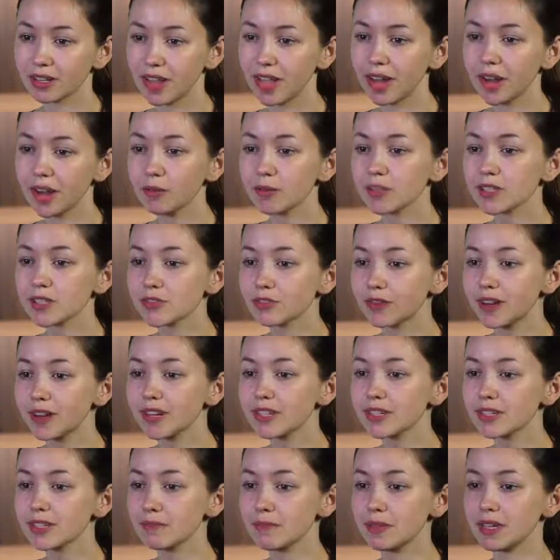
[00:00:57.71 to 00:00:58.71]
And it was
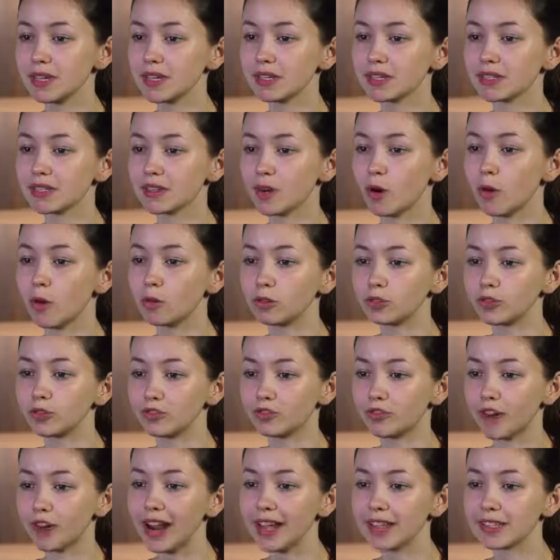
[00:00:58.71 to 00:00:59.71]
great to meet old
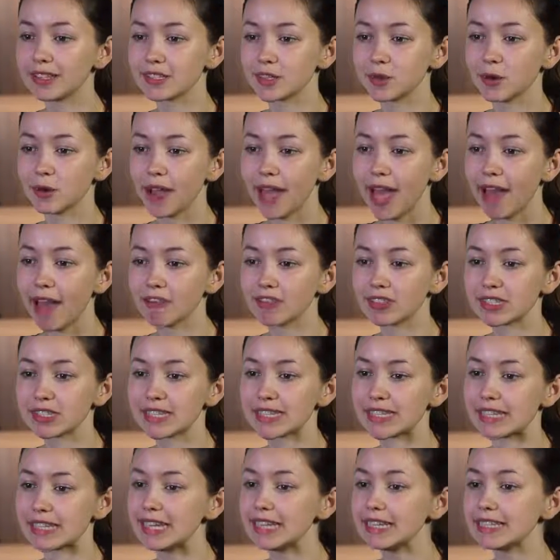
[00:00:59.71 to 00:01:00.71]
friends who I haven't
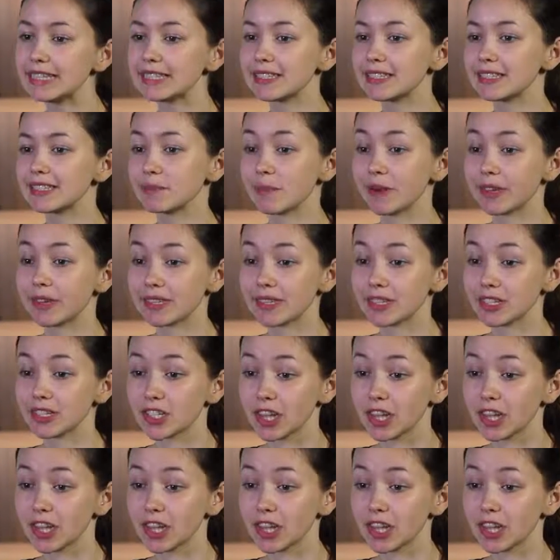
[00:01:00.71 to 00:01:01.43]
seen since my